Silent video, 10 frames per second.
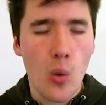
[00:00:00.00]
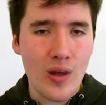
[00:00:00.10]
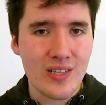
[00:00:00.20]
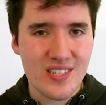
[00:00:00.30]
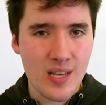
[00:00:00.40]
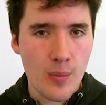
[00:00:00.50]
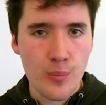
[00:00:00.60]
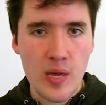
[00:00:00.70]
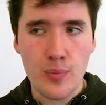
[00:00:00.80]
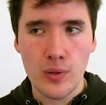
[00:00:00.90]
Well,
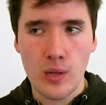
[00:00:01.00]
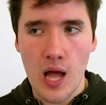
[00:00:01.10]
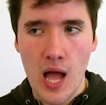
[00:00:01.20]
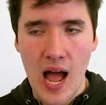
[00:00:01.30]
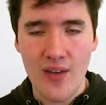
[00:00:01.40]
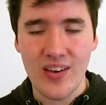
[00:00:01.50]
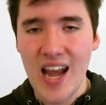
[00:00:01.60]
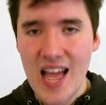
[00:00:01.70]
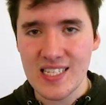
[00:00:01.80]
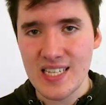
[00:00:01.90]
some people have
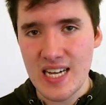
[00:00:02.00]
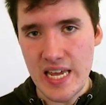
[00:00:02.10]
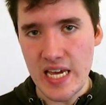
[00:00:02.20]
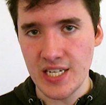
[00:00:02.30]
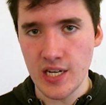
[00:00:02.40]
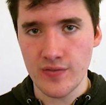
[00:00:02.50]
less need